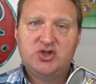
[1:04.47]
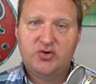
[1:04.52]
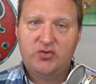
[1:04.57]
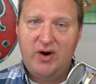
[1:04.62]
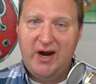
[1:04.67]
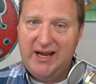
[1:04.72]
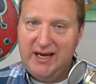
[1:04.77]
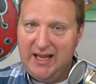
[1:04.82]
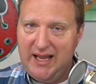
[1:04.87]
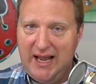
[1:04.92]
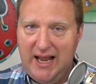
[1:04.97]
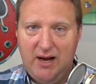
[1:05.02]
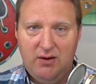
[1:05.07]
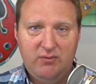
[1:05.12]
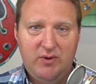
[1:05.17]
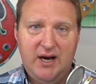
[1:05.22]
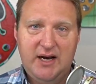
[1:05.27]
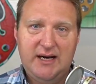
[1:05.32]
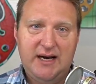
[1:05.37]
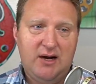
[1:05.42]
training
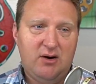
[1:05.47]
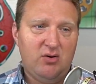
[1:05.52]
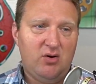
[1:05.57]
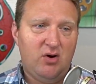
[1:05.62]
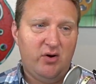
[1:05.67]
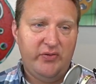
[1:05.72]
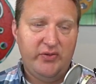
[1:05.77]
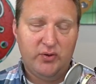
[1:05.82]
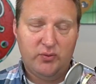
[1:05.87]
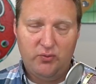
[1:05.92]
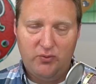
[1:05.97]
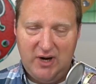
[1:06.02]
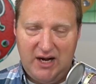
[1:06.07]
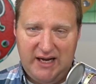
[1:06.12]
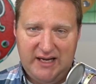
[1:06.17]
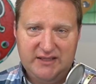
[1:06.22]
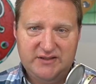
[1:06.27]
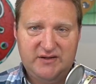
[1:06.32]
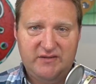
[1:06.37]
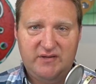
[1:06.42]
out right now called The
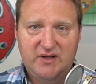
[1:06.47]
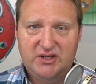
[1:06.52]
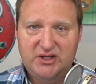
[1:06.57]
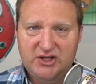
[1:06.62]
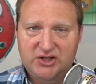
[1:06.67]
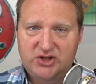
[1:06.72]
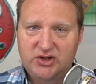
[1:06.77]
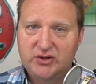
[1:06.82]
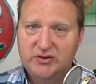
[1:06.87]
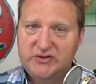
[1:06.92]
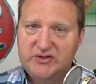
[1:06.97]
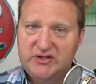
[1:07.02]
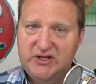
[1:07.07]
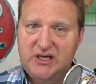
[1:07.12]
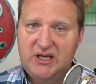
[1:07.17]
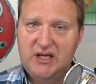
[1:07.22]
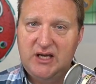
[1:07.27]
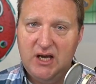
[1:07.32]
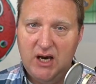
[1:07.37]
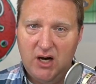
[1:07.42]
Rise of the Digital
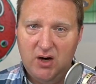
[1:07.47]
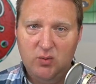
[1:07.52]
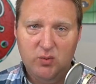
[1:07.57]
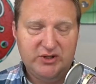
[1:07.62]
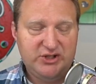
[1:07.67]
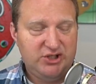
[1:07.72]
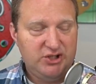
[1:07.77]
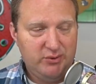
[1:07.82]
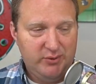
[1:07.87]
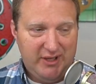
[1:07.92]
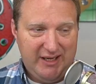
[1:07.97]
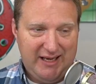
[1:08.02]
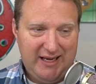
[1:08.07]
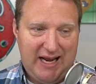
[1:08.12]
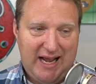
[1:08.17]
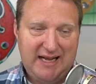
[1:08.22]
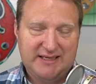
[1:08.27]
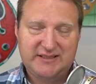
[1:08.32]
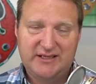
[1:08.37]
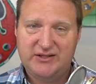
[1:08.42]
CEO, which you can
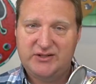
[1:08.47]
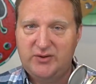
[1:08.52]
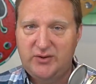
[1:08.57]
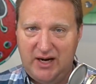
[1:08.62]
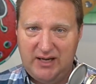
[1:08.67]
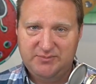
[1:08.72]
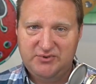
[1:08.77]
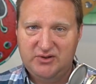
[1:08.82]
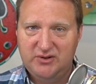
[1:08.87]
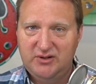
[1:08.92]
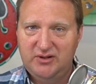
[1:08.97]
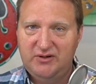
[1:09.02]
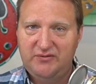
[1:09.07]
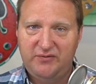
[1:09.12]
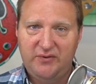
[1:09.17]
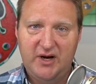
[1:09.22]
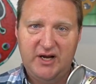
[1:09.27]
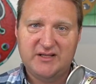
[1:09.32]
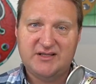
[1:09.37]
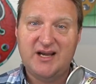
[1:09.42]
get access to
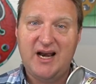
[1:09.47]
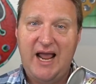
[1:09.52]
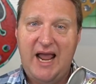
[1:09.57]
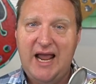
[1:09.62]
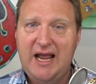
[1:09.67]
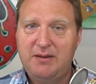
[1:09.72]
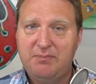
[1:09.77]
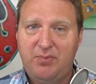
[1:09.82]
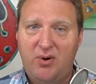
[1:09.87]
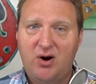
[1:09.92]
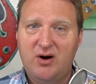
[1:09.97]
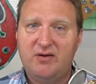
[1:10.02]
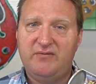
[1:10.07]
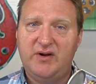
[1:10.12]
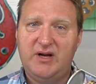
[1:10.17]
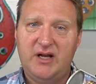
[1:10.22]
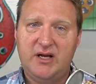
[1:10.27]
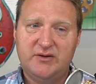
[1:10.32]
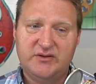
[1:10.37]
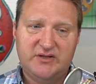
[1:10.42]
absolutely free. It's an eight part
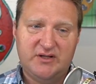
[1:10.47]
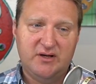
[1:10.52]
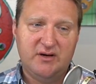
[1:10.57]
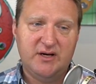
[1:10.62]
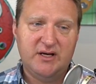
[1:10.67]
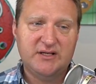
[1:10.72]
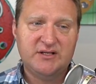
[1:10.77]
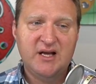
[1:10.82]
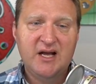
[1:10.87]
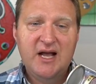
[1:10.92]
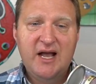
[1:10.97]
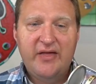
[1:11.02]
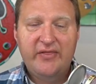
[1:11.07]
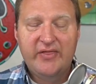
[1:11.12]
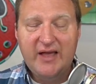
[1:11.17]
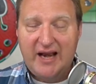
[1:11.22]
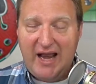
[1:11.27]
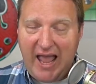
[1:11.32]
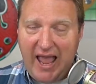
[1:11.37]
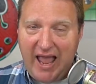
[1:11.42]
video series
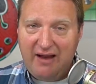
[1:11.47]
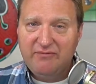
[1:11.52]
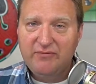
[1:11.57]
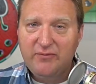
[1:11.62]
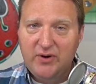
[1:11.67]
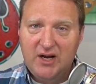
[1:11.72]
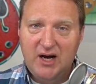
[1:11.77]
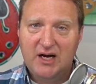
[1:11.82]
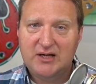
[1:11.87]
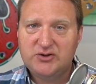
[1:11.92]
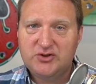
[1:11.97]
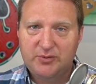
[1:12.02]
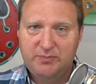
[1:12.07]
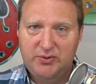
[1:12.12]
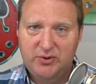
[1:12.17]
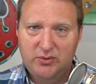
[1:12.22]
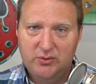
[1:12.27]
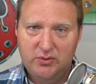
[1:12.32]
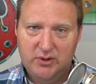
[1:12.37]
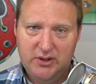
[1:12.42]
that every
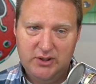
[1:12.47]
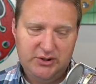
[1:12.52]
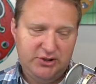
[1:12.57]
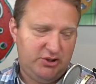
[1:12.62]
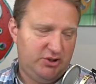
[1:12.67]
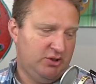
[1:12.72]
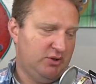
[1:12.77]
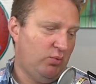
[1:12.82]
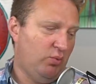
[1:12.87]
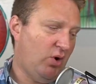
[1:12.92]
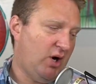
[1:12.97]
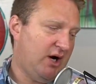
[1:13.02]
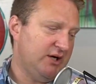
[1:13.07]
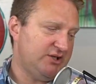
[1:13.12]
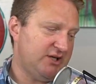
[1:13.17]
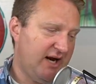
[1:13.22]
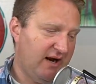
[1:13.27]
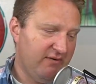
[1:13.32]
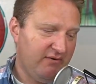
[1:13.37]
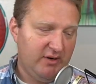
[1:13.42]
entrepreneur should
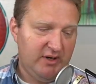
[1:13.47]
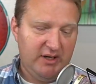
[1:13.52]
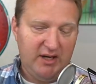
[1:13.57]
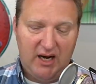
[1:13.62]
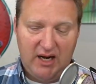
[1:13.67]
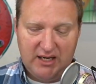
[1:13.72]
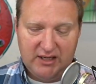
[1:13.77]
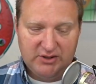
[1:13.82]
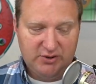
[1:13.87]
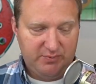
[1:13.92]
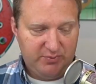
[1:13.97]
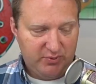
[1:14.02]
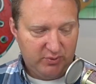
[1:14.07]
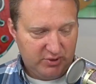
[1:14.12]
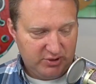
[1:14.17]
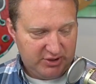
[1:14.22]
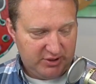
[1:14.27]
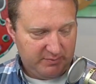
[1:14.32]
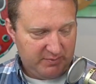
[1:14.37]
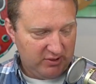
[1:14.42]
watch. Every
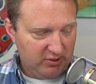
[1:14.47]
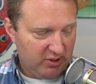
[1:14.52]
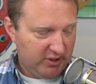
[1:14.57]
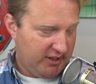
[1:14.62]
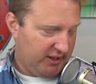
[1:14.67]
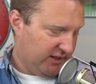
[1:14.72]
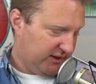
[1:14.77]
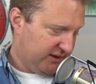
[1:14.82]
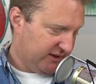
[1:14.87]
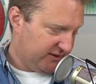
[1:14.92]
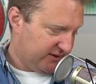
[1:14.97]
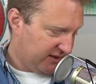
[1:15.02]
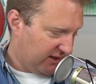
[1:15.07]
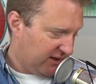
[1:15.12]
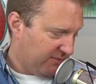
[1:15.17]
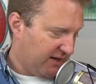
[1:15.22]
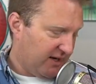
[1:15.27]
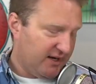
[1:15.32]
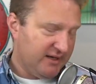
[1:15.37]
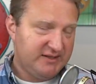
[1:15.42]
entrepreneur should be looking at this,
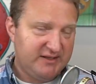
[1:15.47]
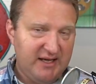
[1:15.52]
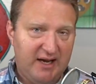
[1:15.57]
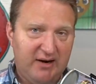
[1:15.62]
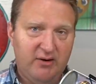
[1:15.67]
thinking about it, et